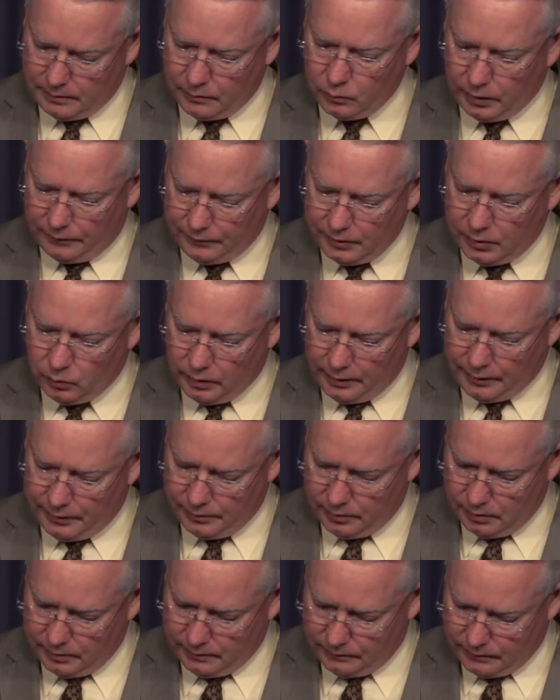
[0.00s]
roughly one
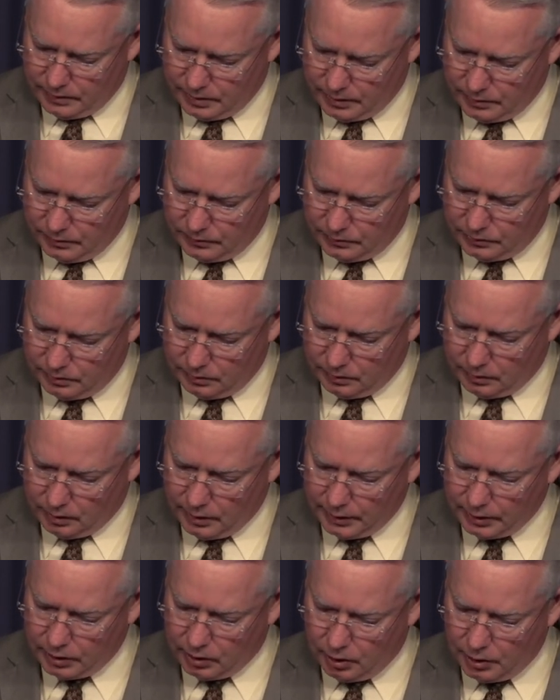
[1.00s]
third of those
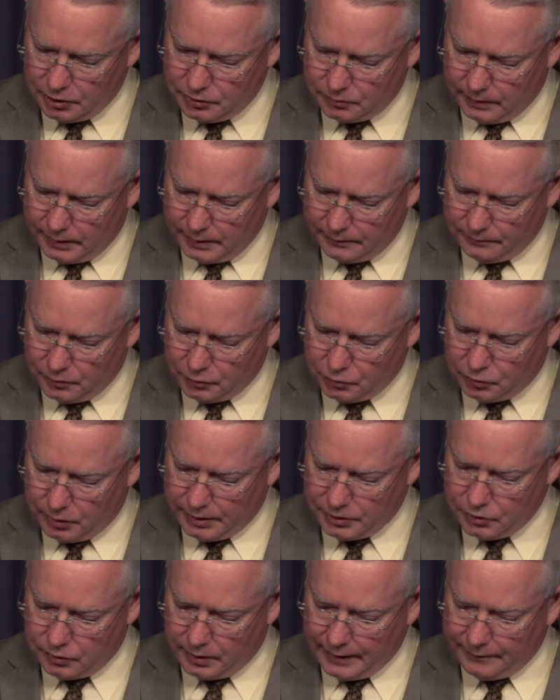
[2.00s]
are incarcerated for
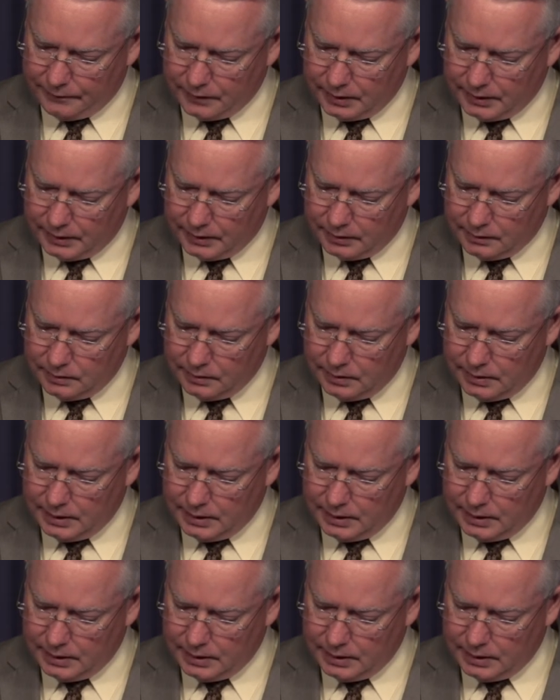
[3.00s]
drug trafficking,